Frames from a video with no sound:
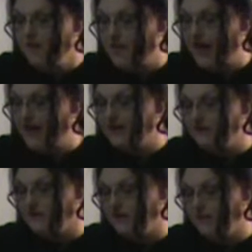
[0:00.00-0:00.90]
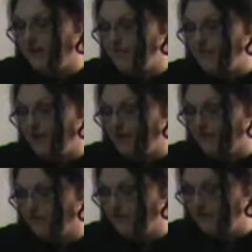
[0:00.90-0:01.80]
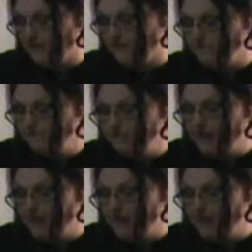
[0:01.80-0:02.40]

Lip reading: but I used a lot of baby powder with them.